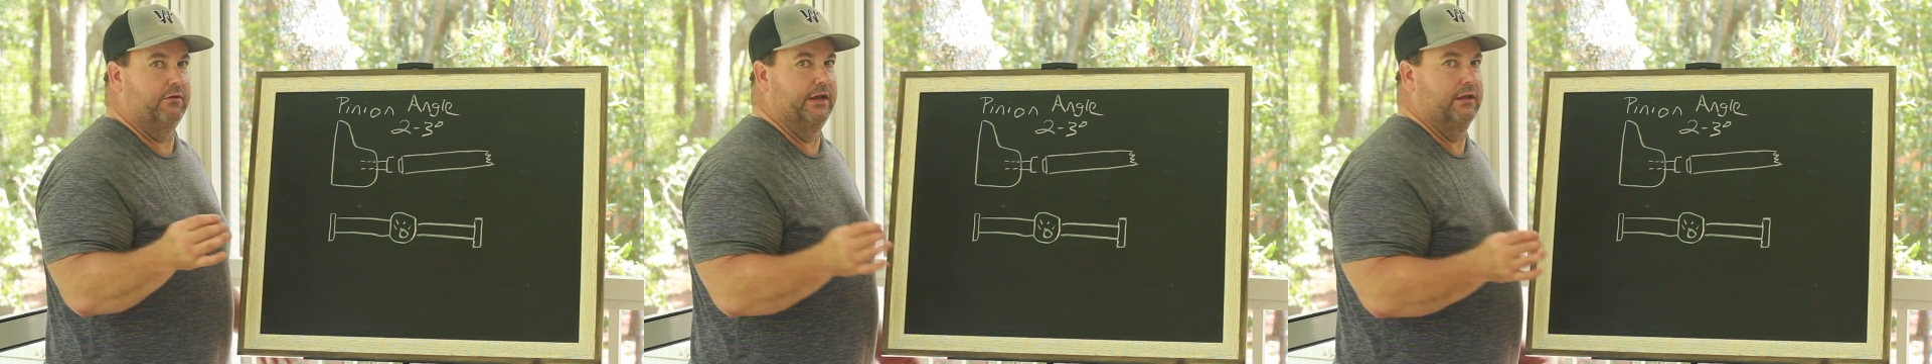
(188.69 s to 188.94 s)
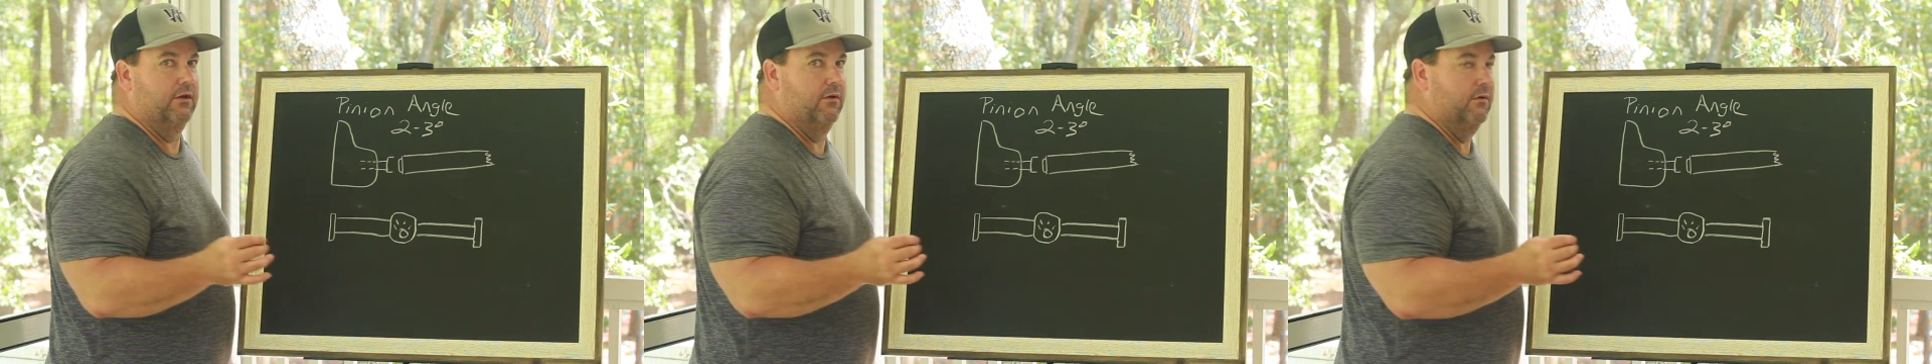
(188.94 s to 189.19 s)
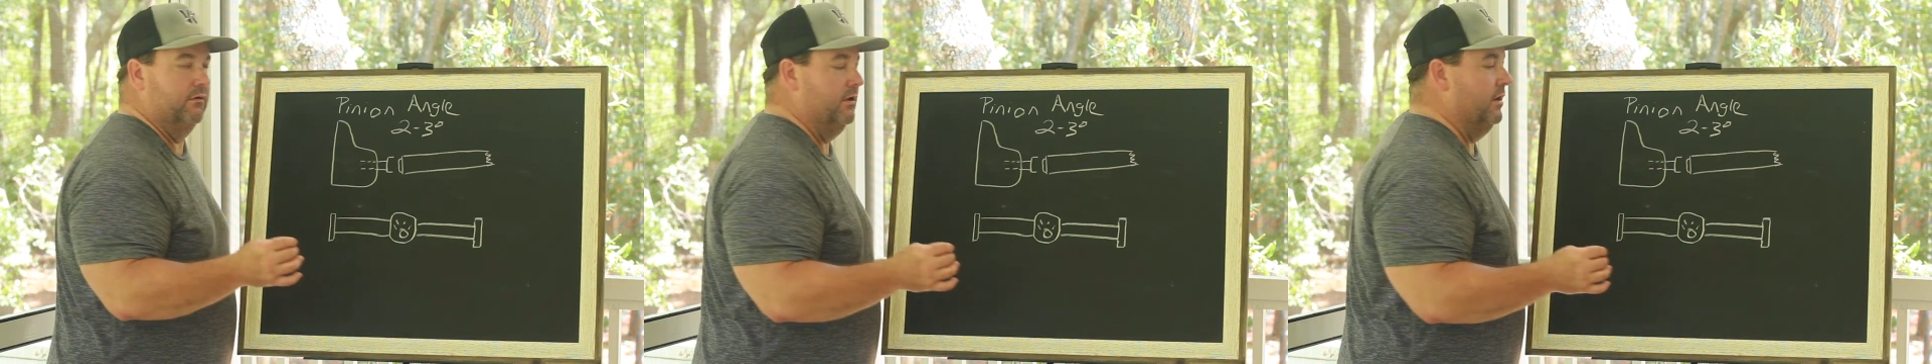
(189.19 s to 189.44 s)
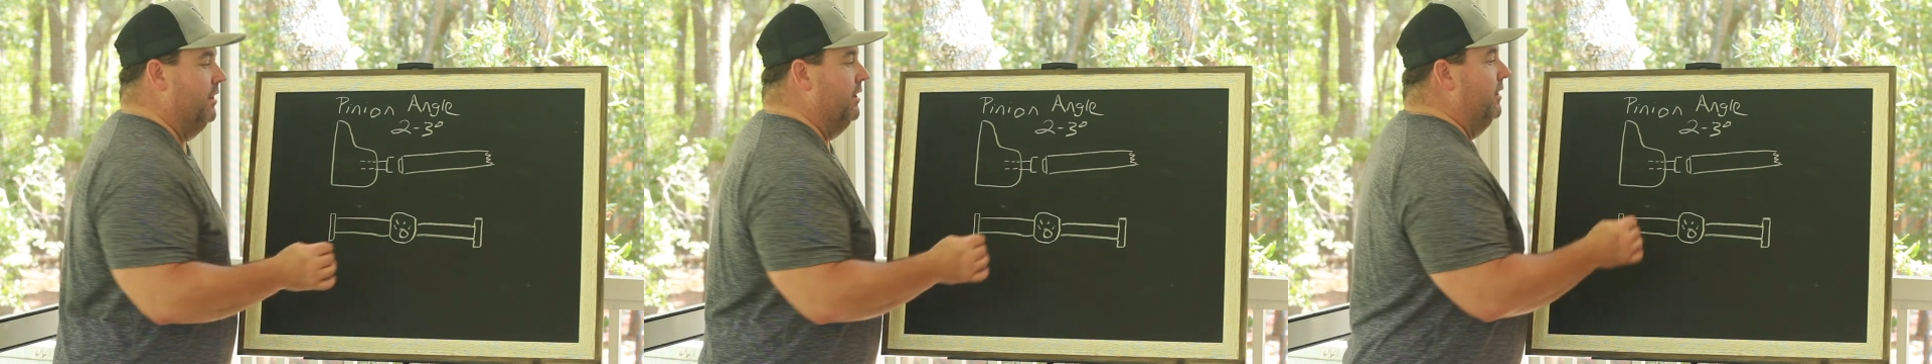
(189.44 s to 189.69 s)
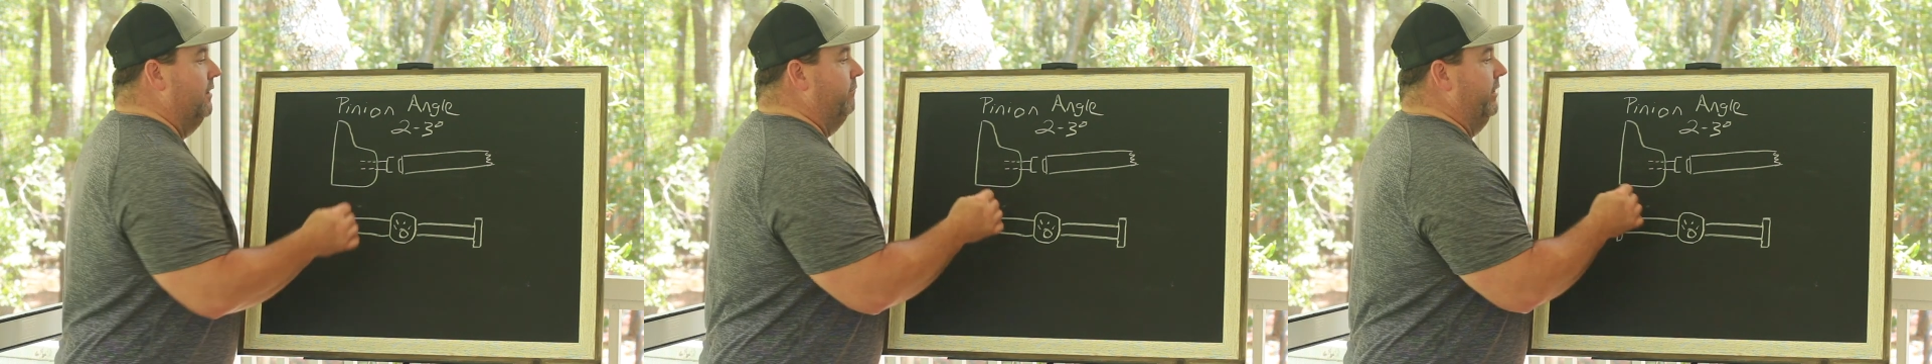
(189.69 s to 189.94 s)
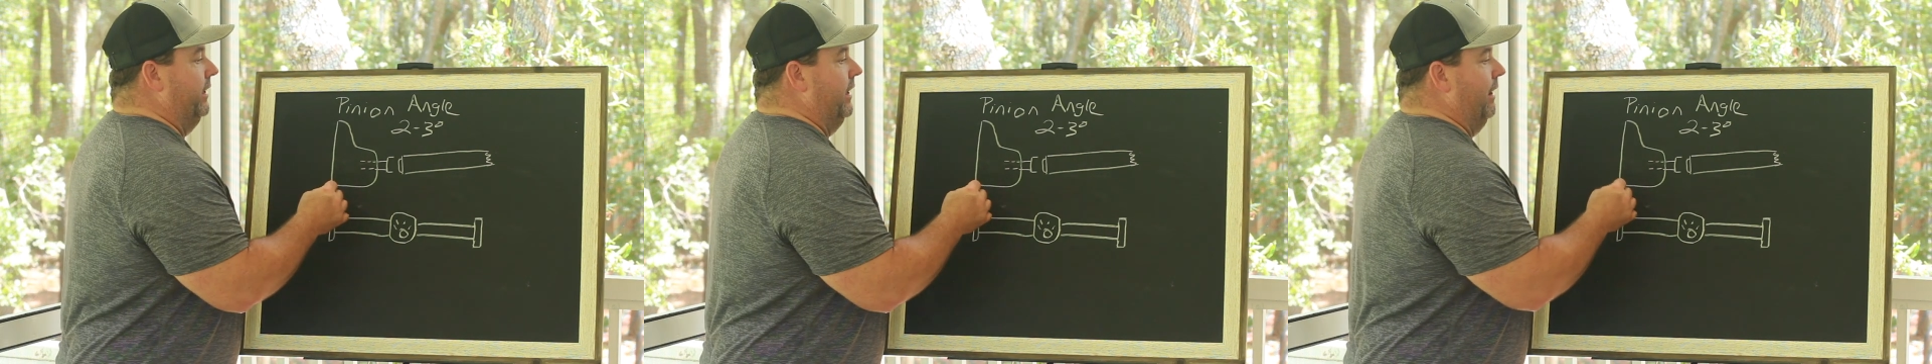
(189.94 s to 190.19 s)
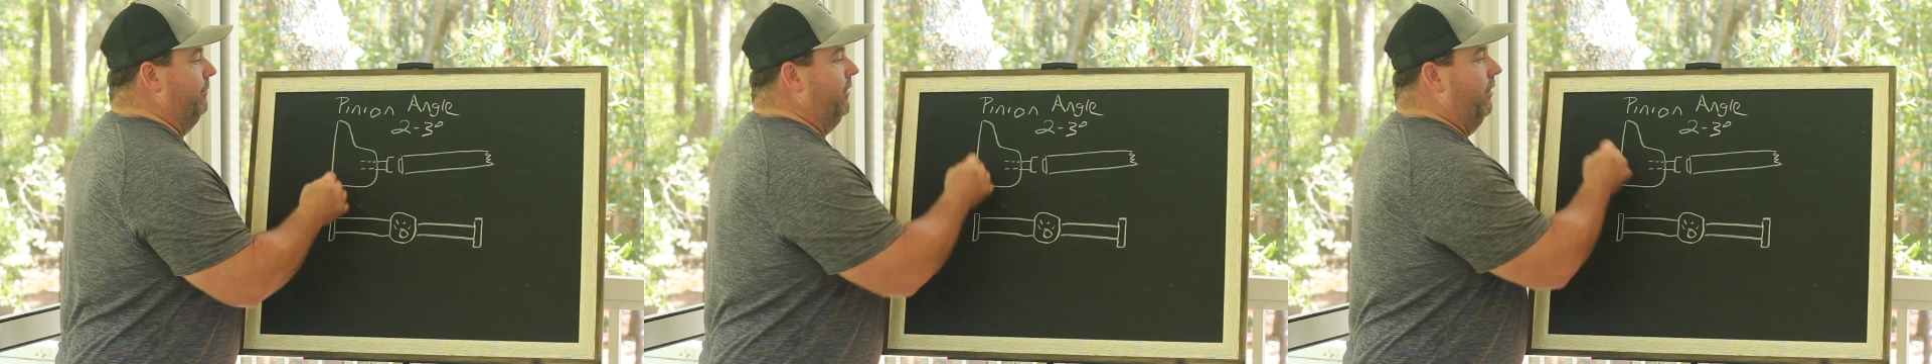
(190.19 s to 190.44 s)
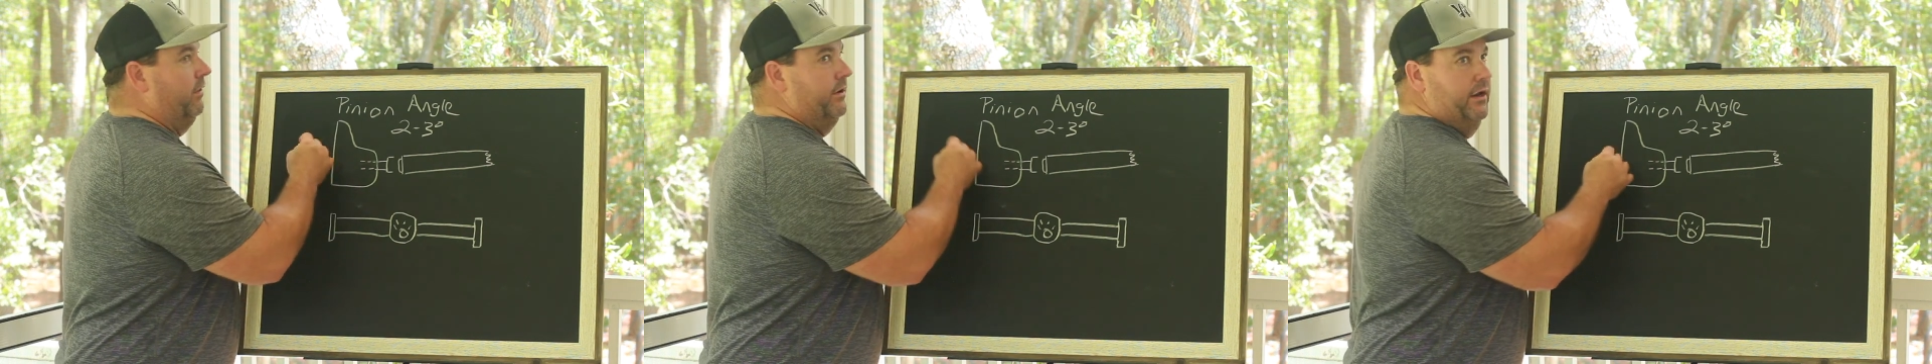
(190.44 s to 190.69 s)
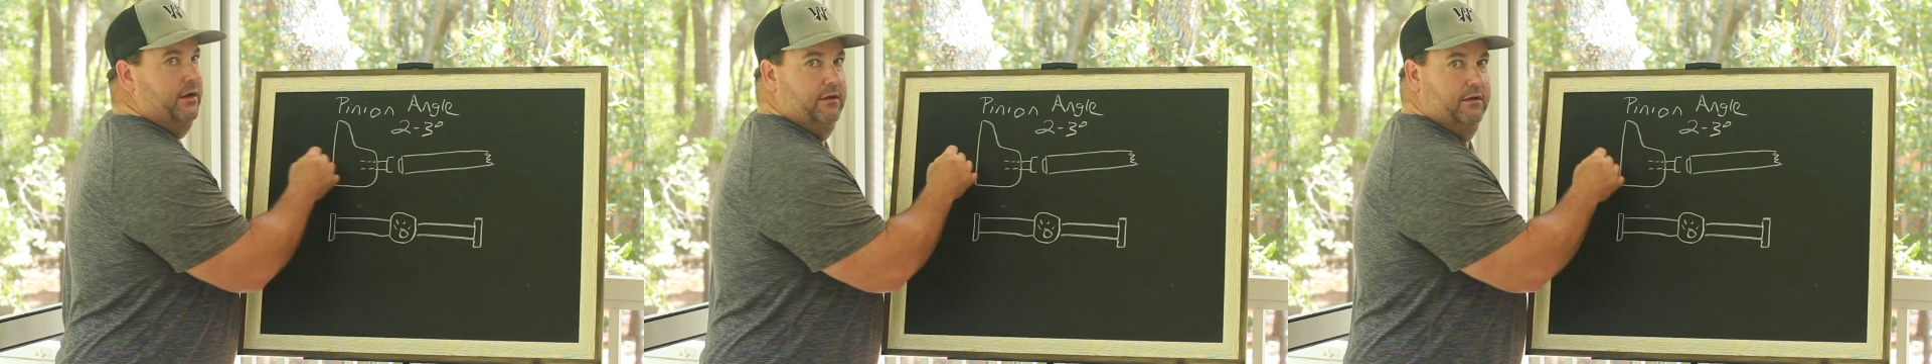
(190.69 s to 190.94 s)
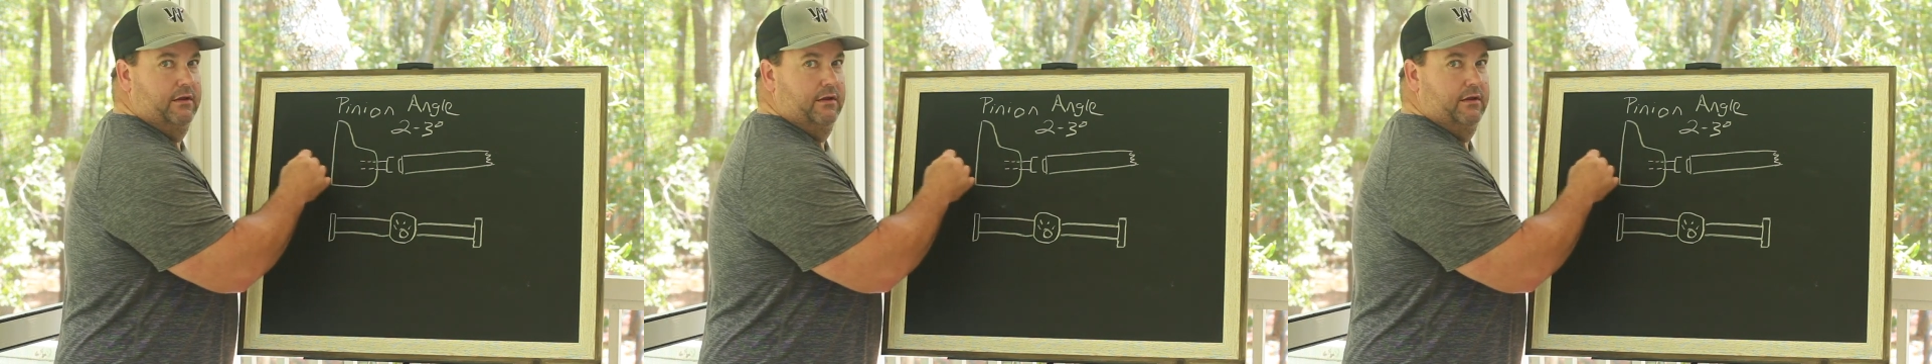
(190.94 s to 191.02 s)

day long, but I'm calling it